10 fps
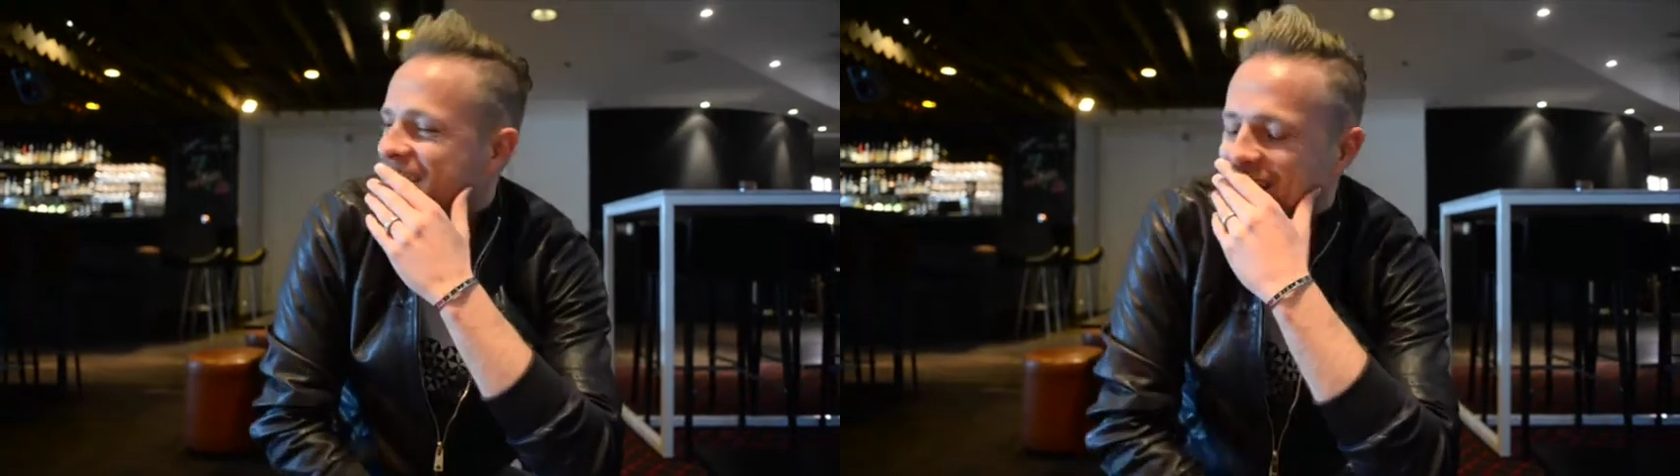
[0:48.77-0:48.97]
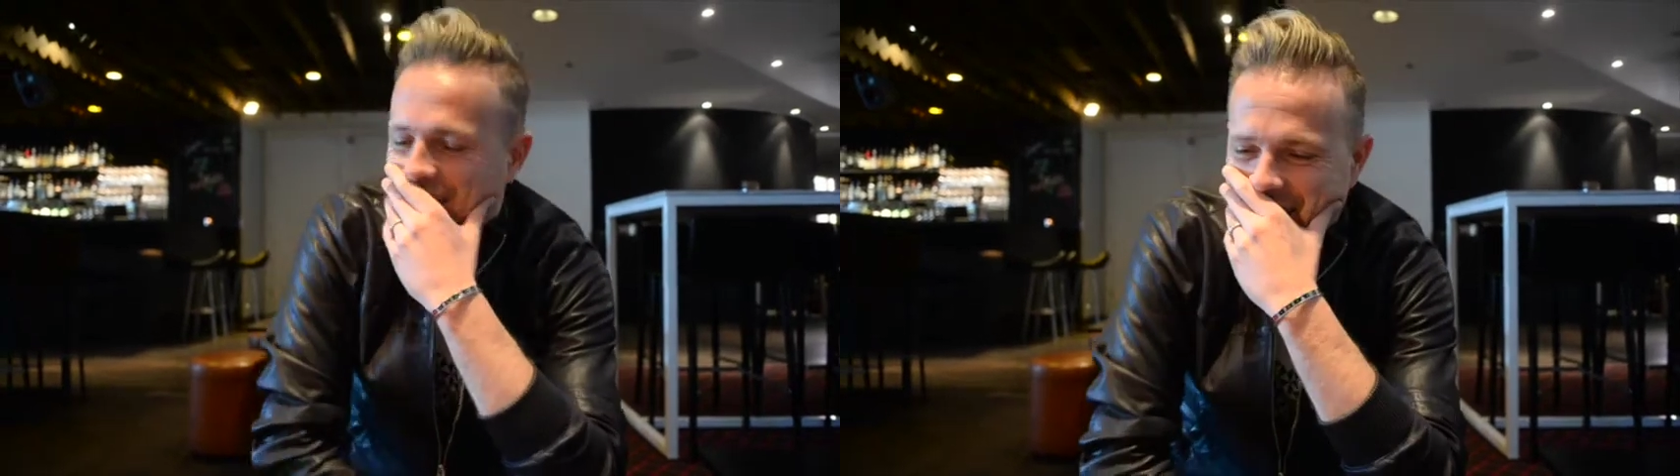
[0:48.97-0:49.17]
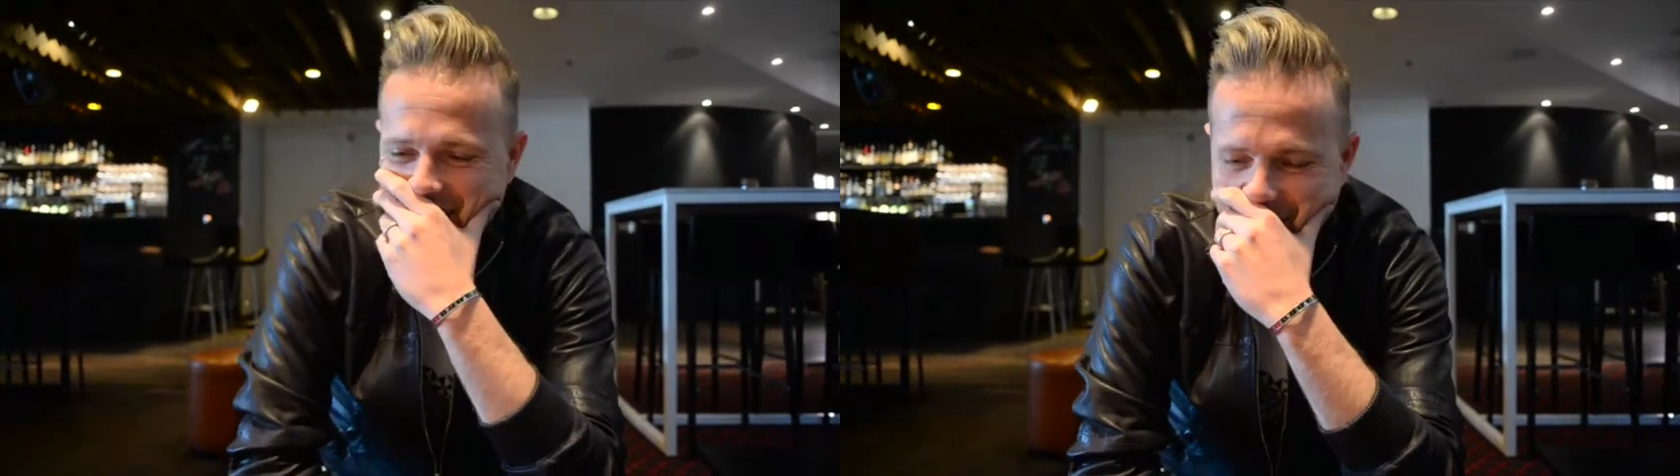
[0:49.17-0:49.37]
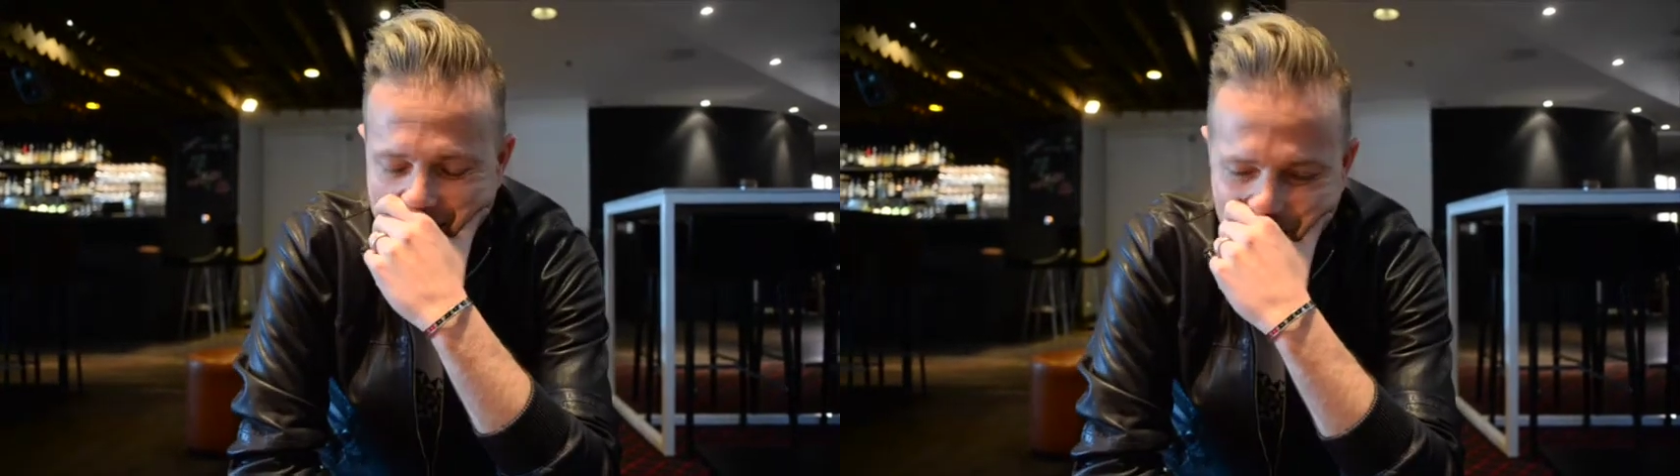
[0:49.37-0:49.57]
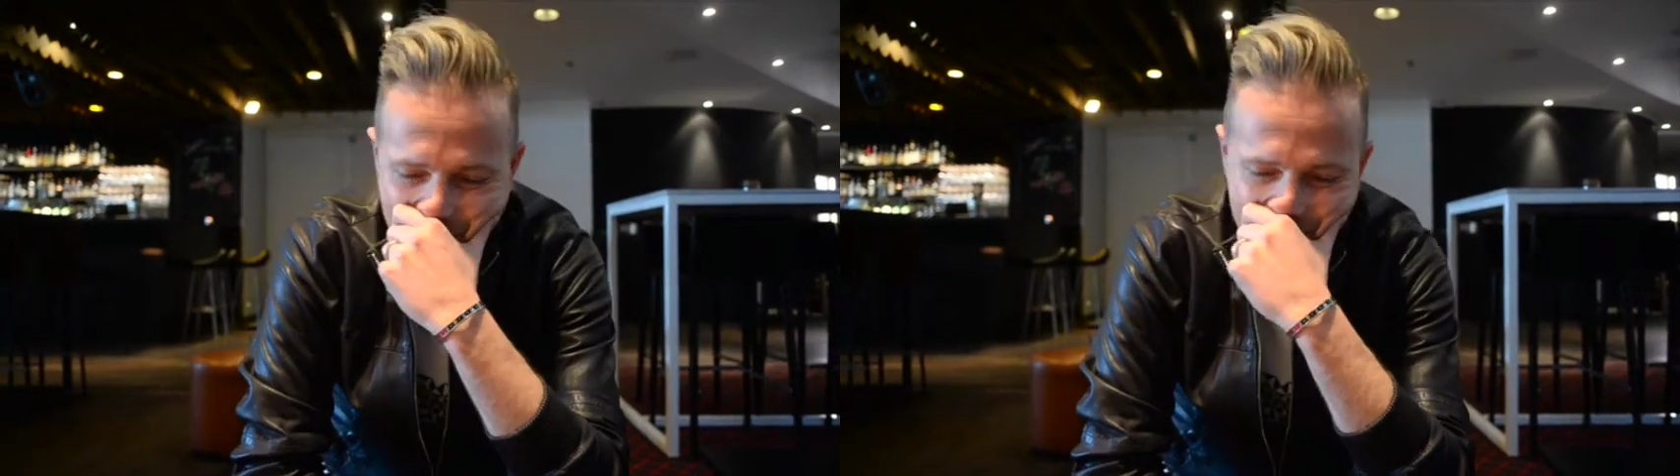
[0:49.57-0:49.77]

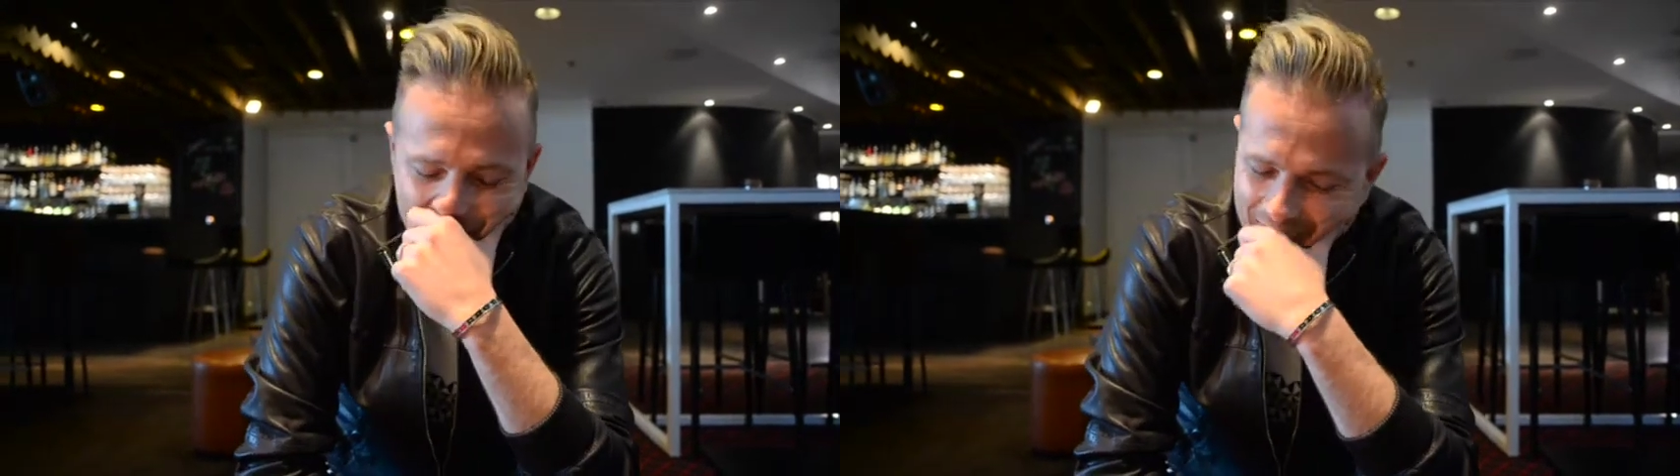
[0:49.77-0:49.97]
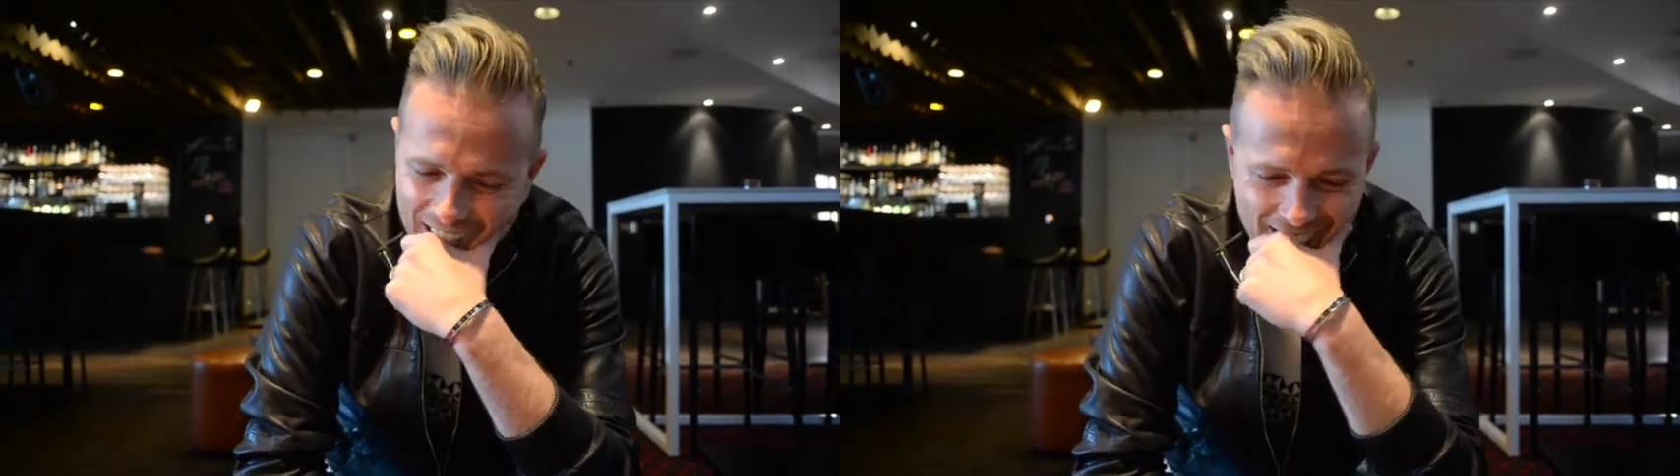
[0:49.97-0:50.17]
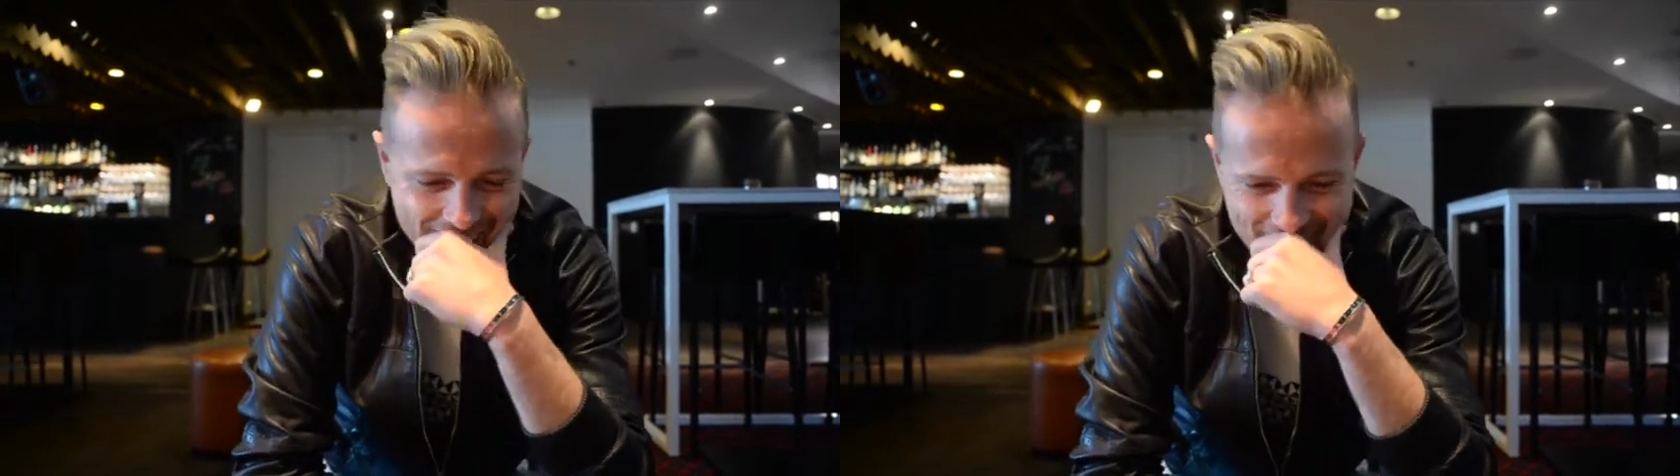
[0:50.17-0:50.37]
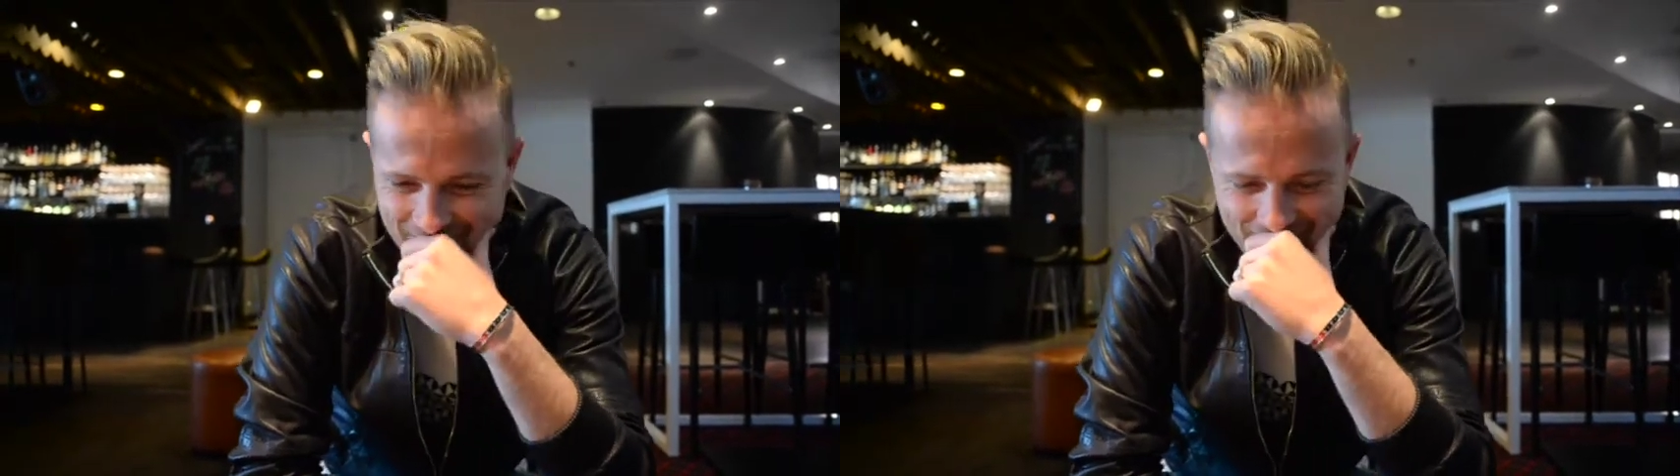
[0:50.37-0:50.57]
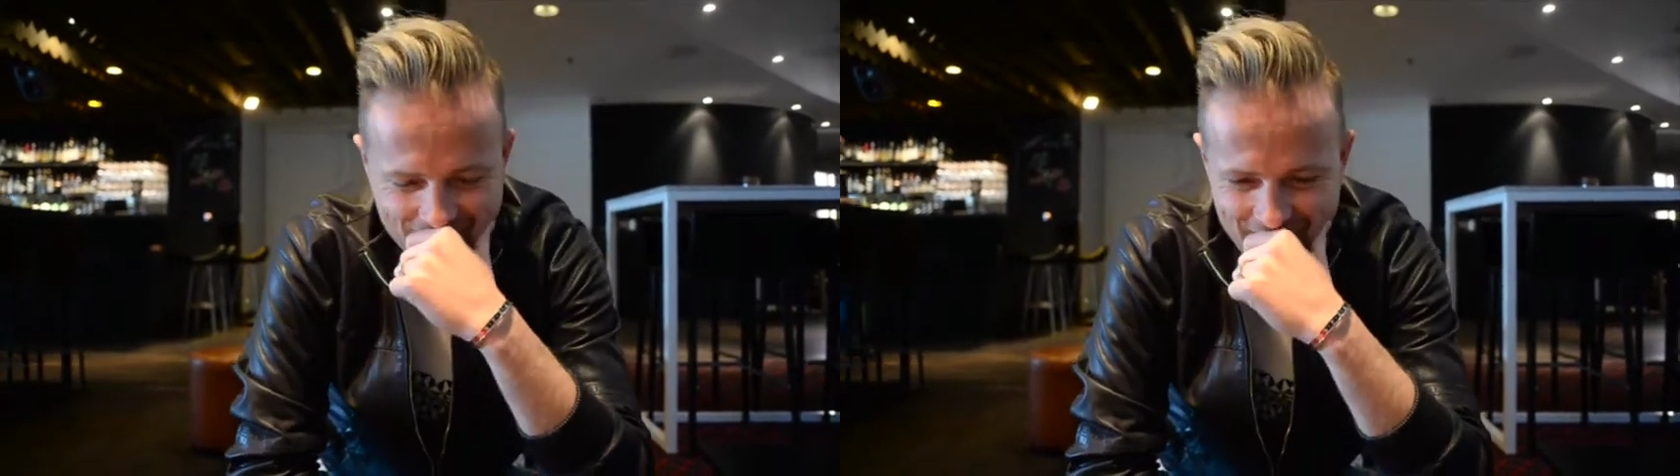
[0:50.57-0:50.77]
I can't answer that.